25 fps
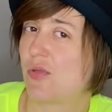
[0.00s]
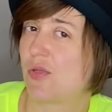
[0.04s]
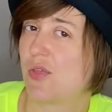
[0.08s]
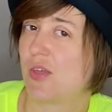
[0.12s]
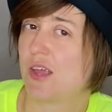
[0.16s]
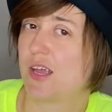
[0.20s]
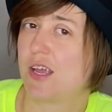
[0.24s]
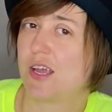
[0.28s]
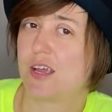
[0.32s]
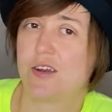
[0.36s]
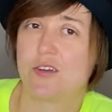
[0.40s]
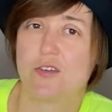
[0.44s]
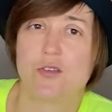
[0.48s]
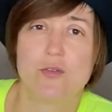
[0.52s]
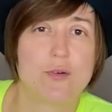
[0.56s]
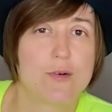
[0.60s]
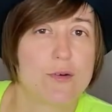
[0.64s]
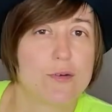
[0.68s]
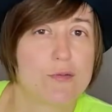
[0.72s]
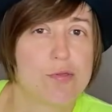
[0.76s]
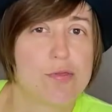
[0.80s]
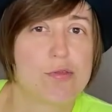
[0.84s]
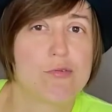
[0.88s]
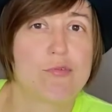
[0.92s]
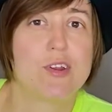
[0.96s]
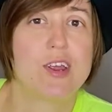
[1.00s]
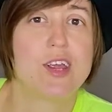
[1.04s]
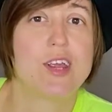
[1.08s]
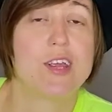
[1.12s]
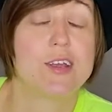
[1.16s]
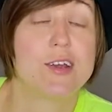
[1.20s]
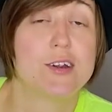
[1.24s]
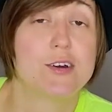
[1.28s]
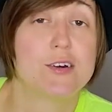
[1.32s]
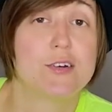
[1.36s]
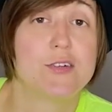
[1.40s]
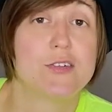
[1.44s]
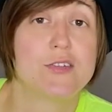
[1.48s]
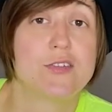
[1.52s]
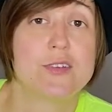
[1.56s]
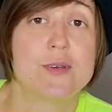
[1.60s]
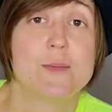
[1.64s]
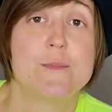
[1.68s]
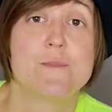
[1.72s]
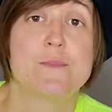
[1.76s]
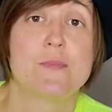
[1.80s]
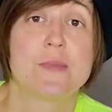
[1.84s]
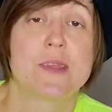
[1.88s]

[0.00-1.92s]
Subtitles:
I think 2 or 3 years,